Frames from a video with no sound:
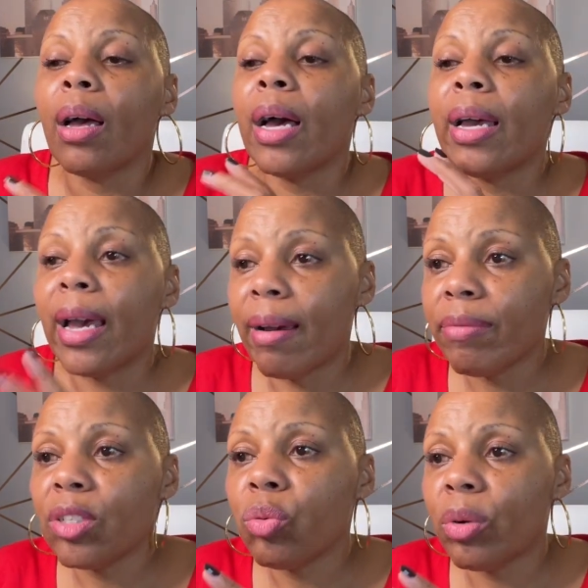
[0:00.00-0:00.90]
I
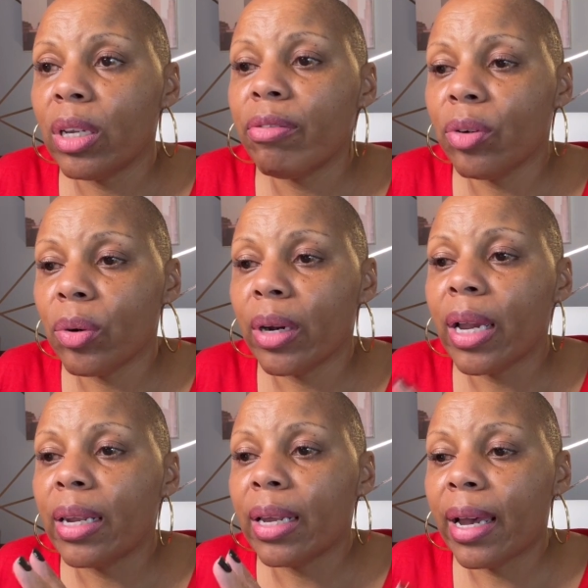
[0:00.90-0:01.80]
have the
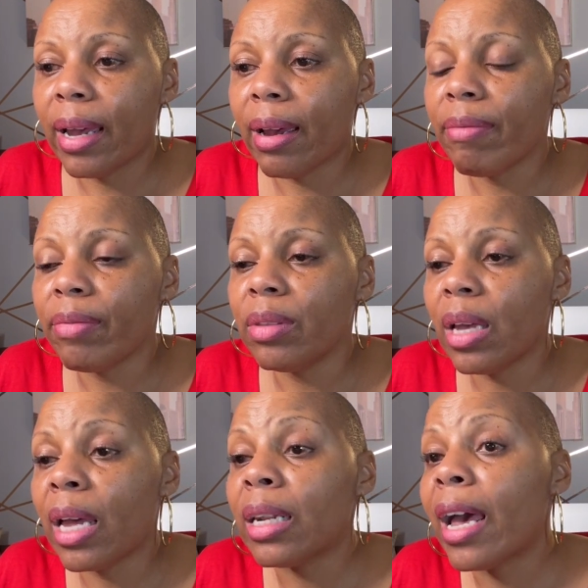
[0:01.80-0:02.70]
24 and I have
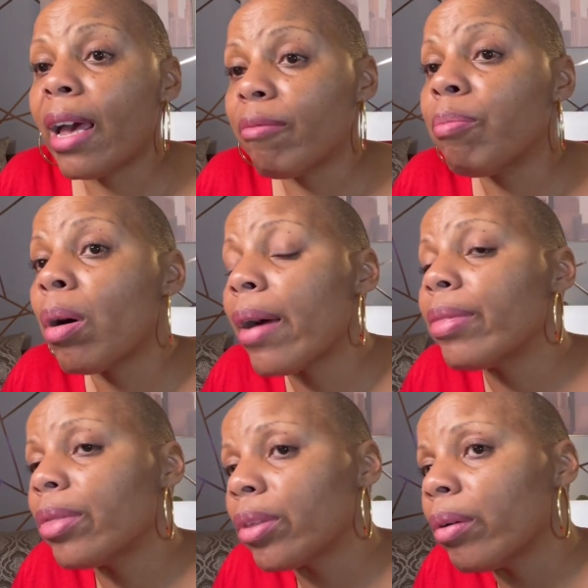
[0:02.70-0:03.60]
and I have
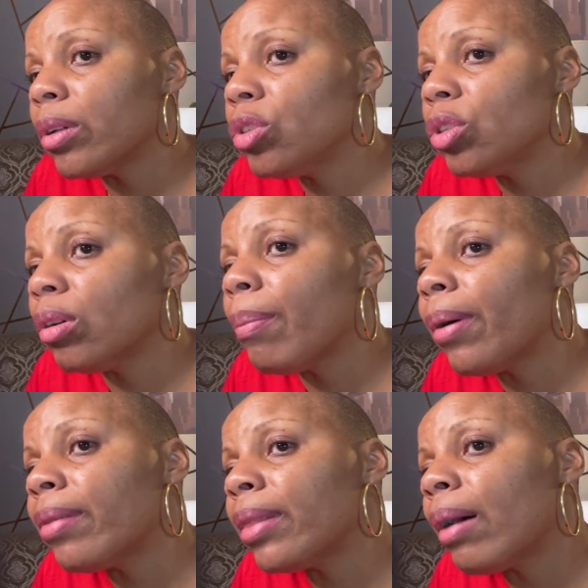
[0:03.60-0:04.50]
bought the 32. I
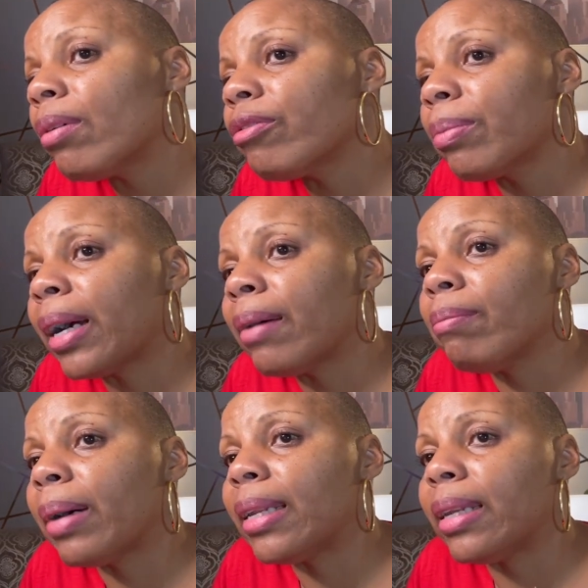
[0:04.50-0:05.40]
bought that one for my
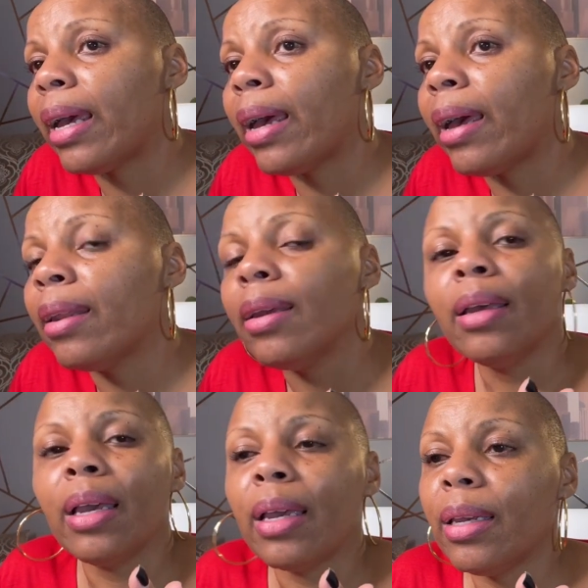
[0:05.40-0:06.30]
my dad
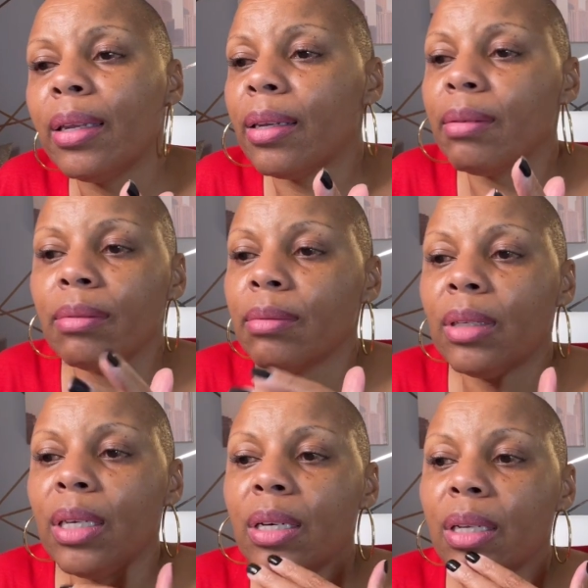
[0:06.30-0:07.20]
and he didn't
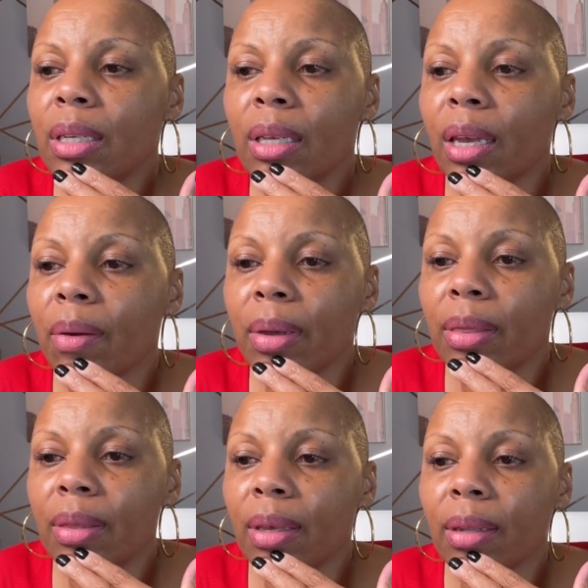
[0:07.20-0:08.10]
he couldn't get
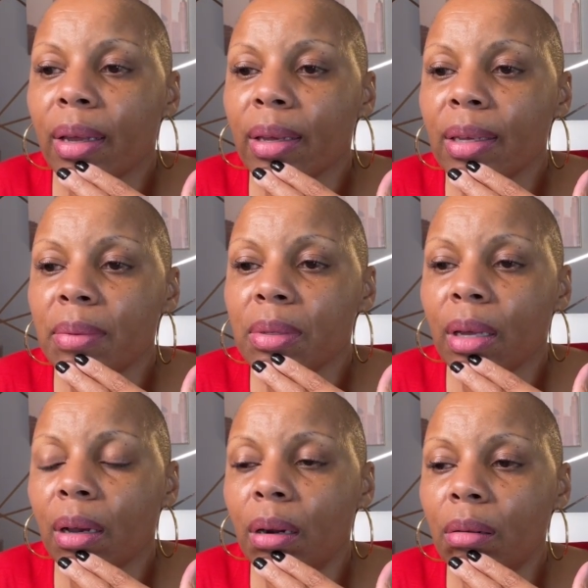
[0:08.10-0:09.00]
with it. Like he was
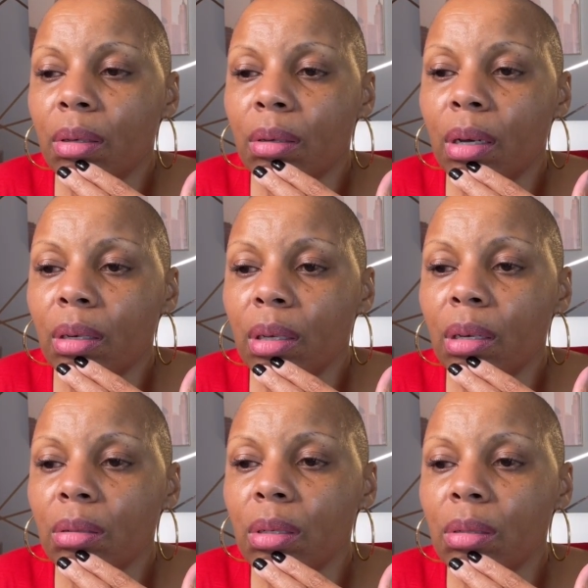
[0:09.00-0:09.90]
like, "I don't know how to
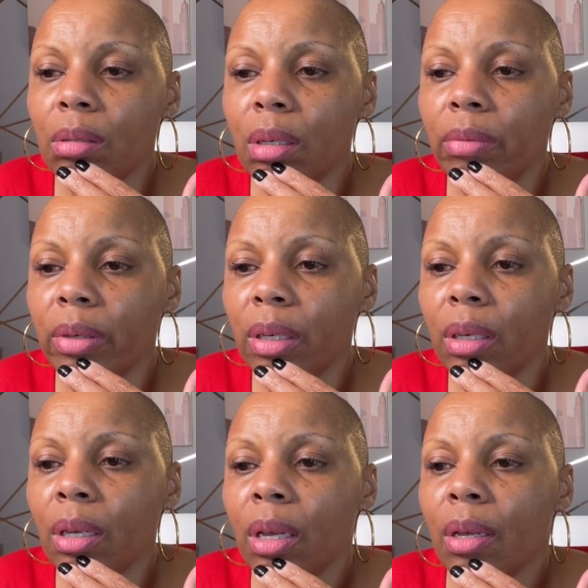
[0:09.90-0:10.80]
use this
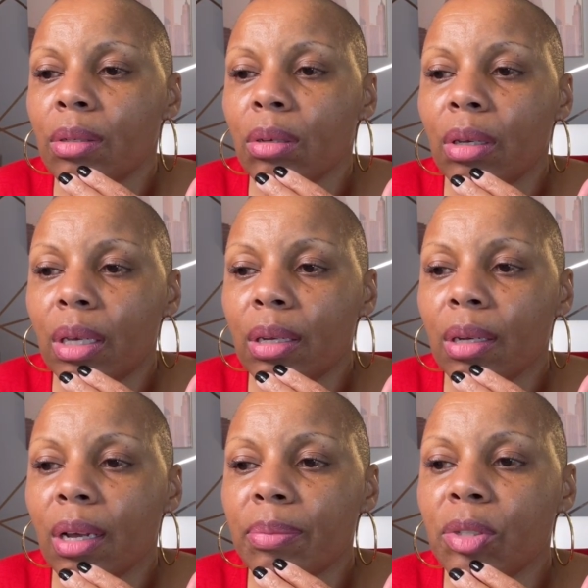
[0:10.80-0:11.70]
TV." So he
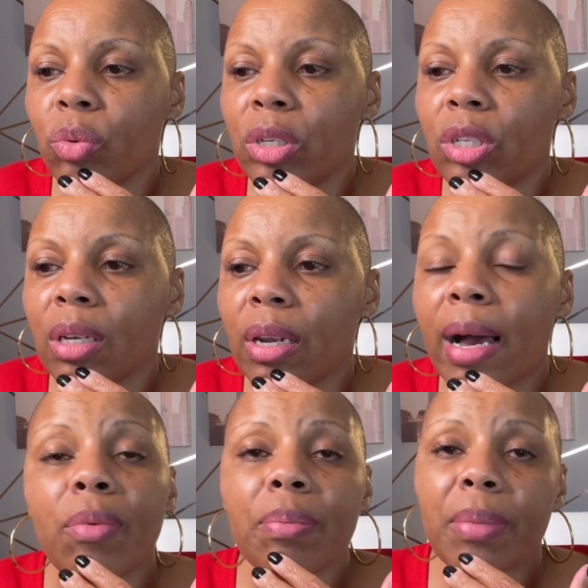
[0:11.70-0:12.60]
ended up switching it
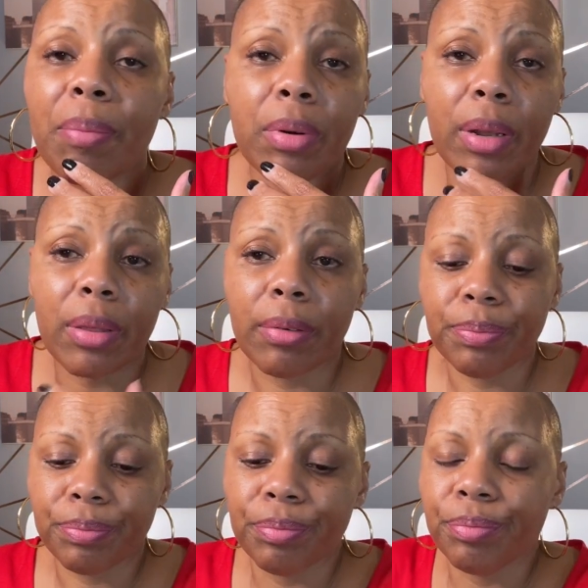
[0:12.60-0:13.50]
out with my brother.
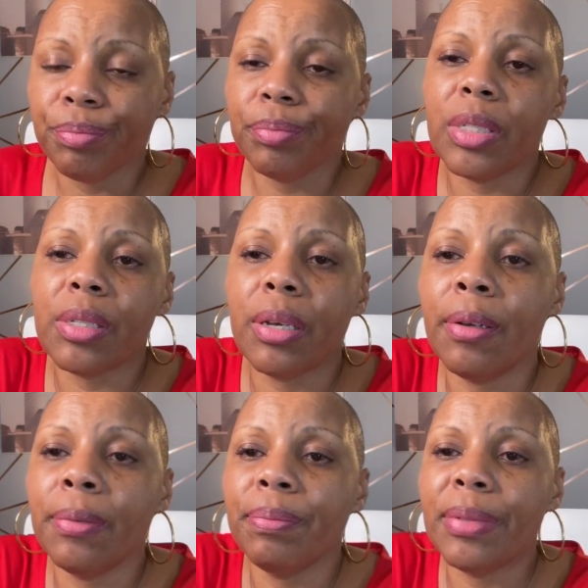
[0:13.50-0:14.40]

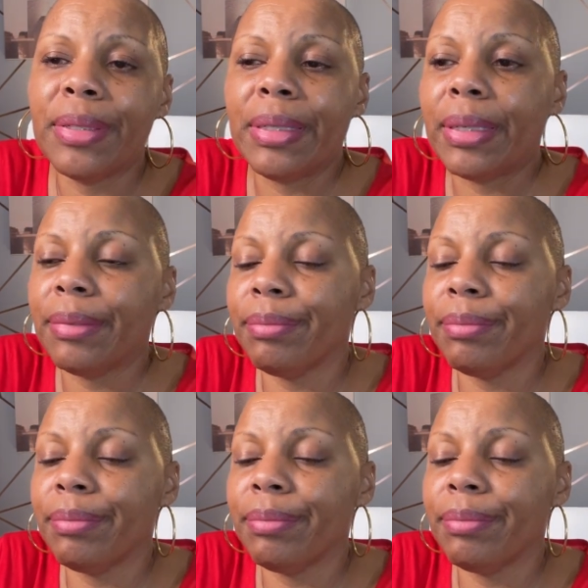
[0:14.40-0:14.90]
So, yeah.